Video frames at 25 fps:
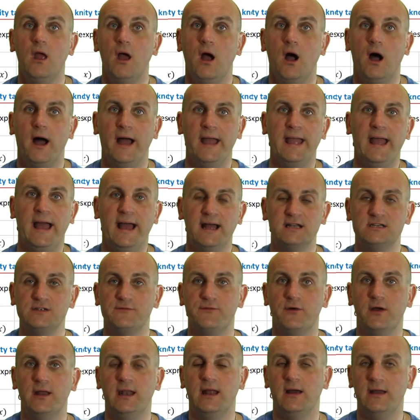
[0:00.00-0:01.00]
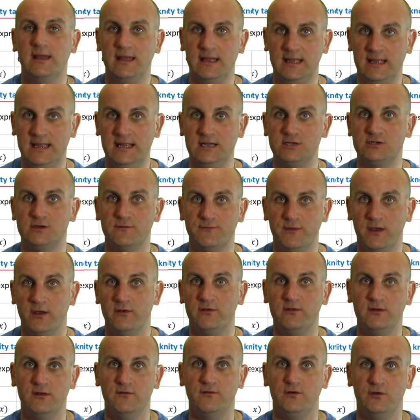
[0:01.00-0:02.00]
I had to find out each of
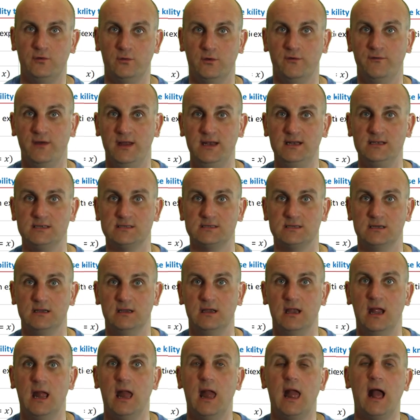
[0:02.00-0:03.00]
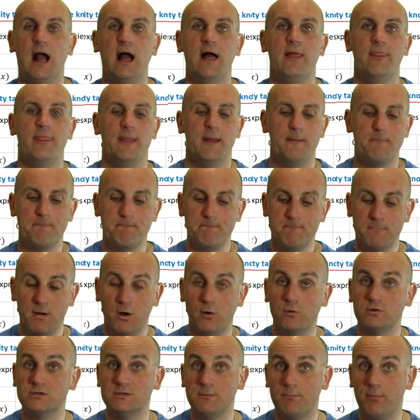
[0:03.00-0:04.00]
those individual events and then
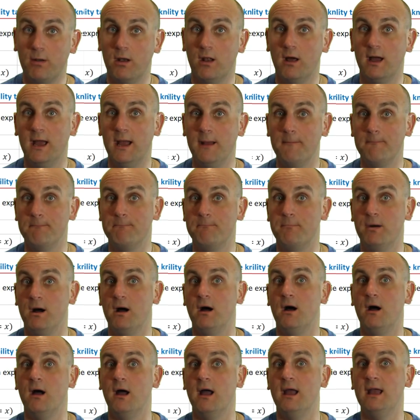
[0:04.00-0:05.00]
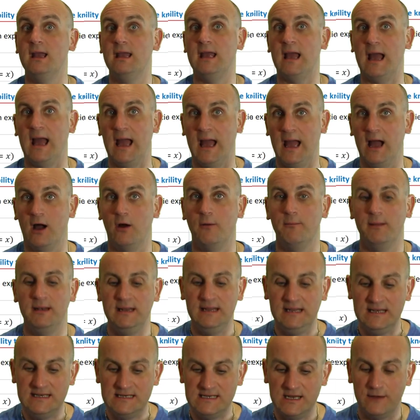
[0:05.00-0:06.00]
multiply it by how
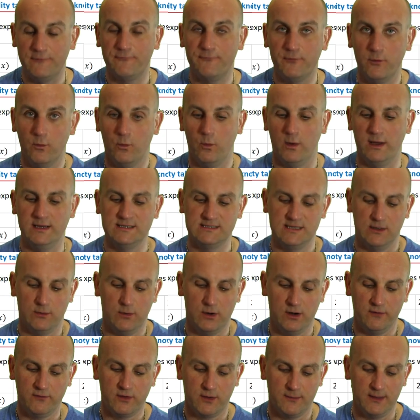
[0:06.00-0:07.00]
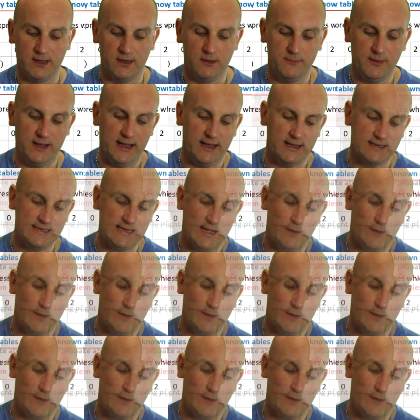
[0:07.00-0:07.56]
many different ways there were of coming out the bag.